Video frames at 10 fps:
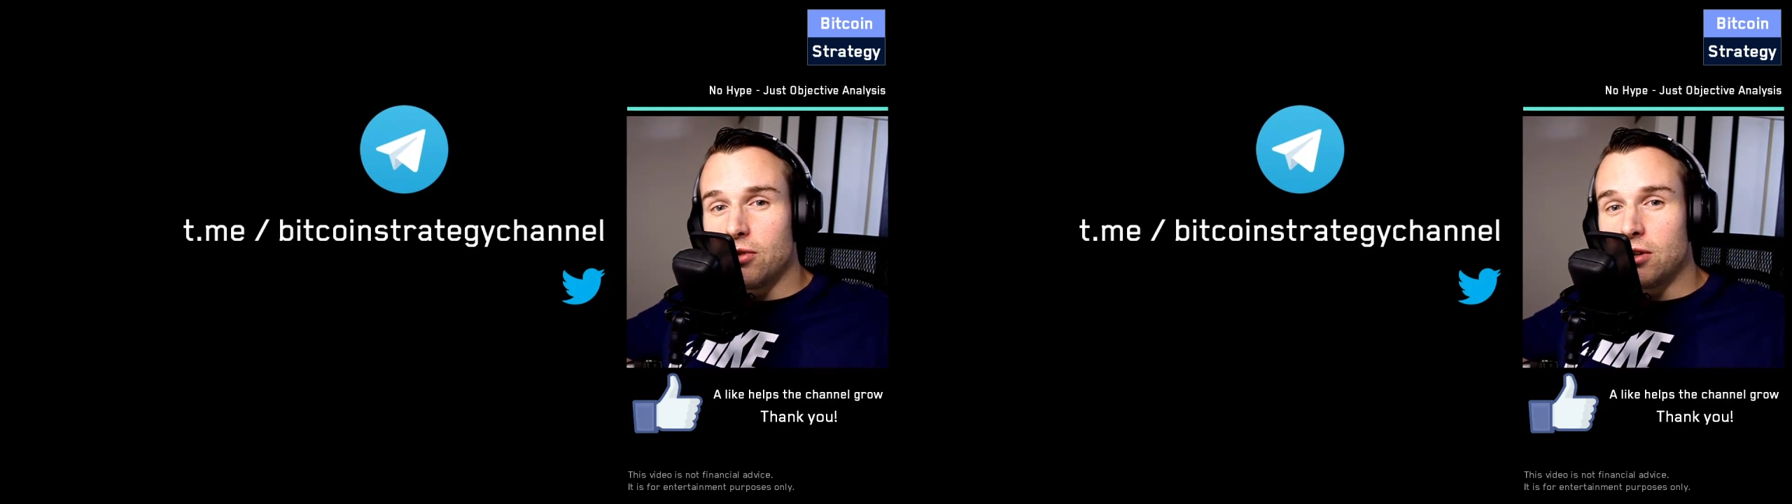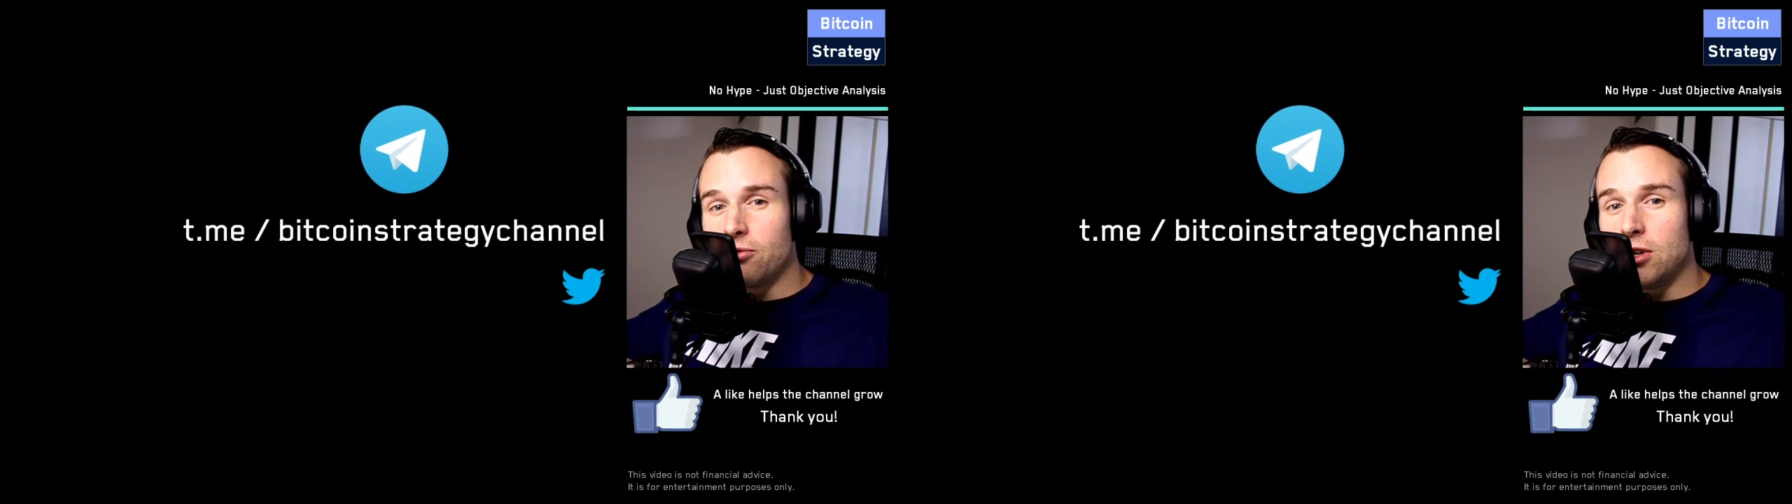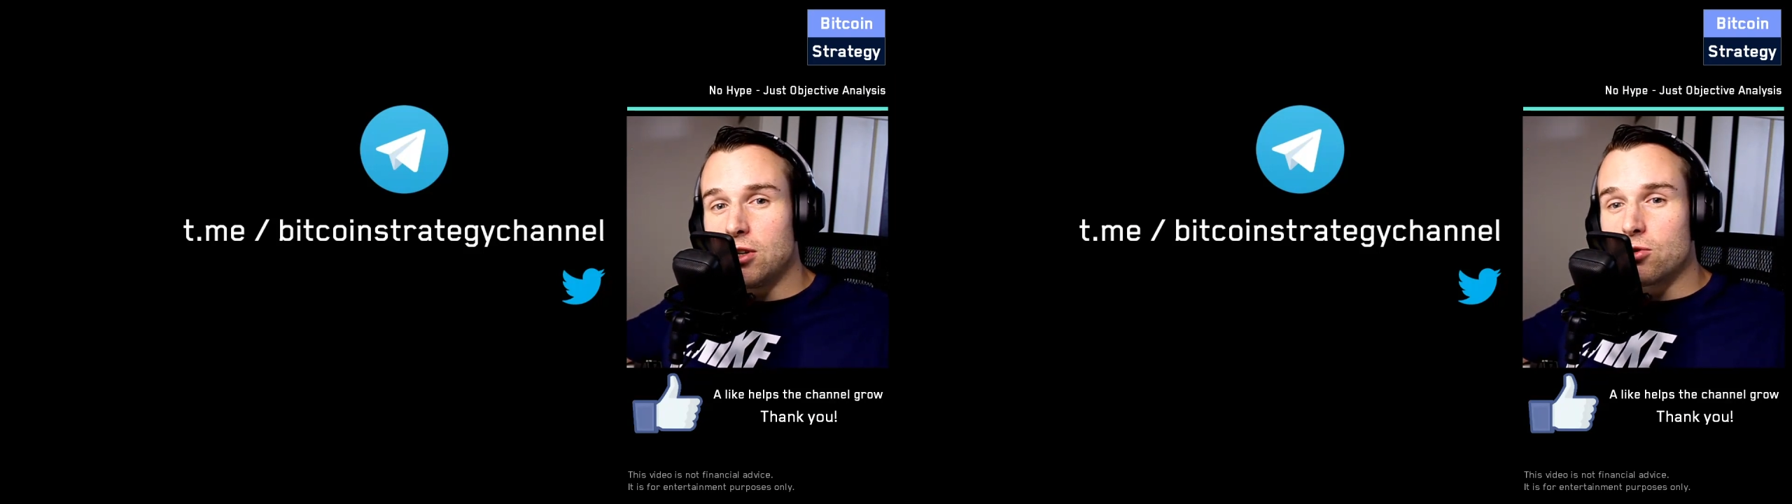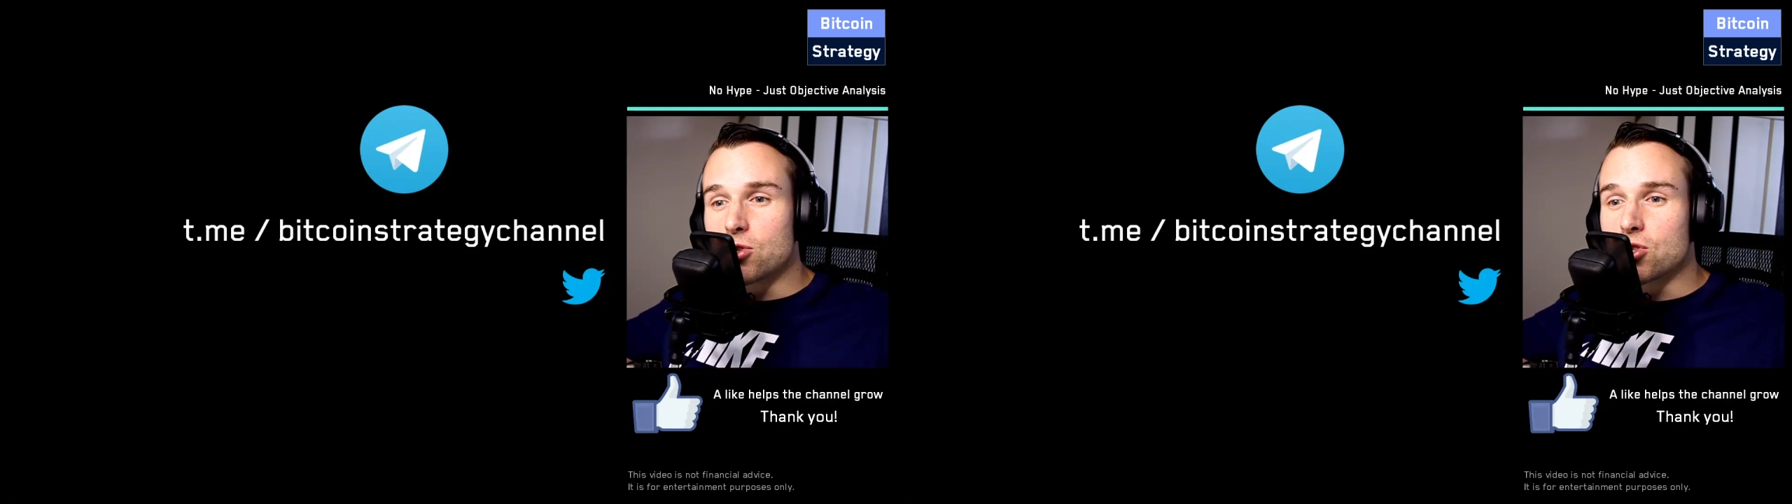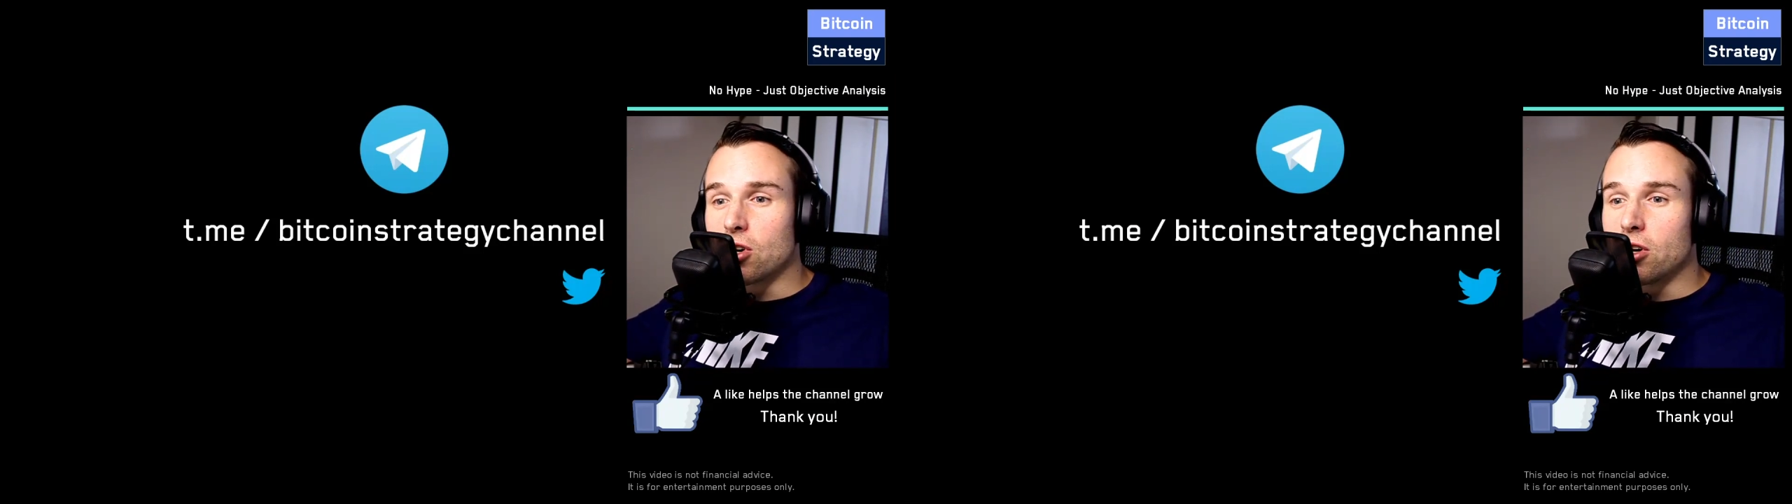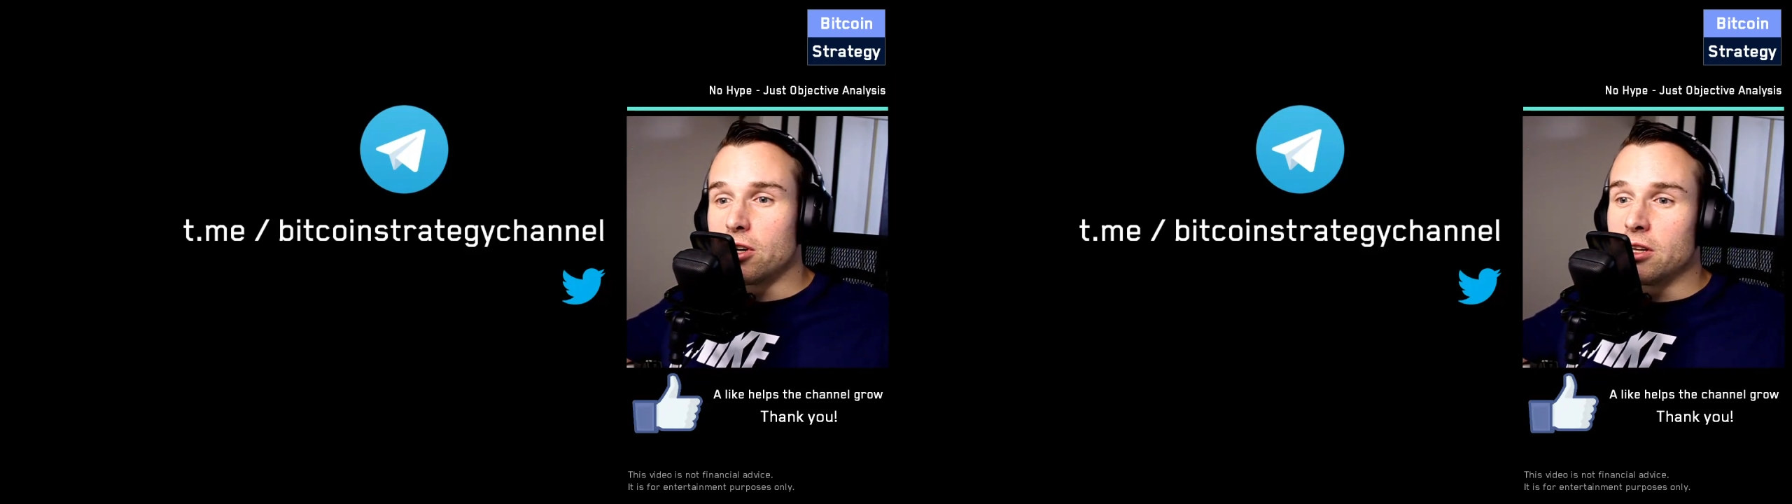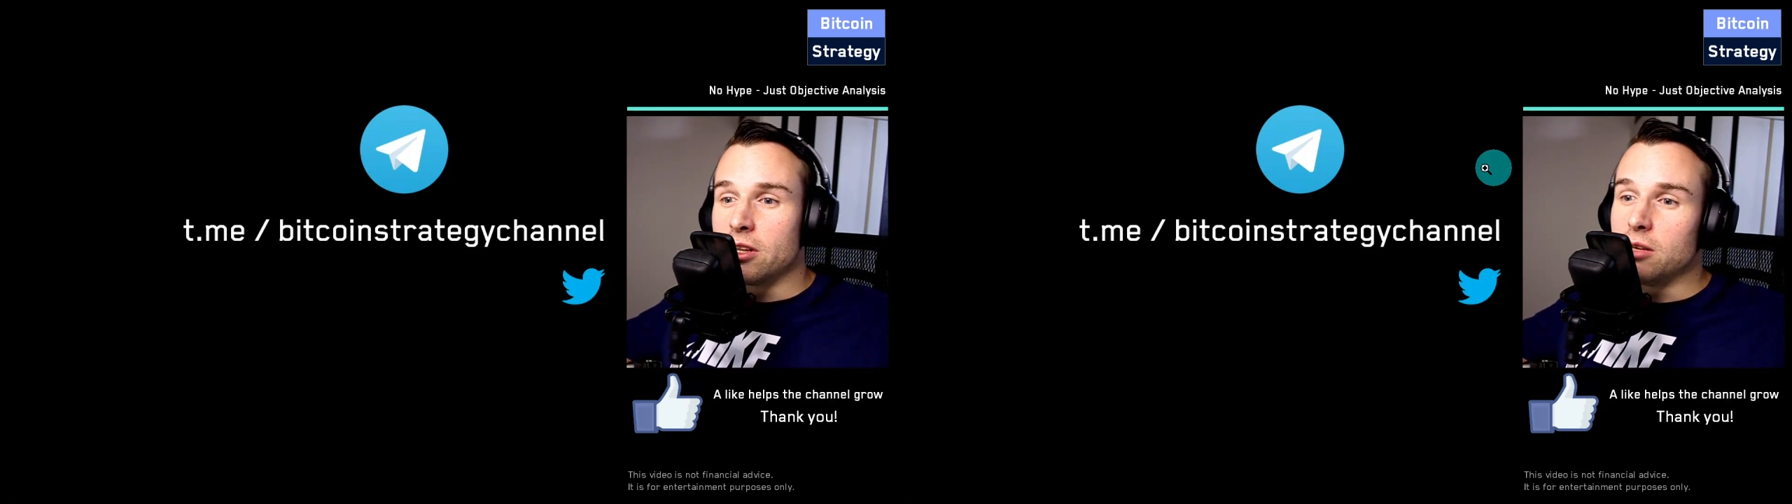feel free to join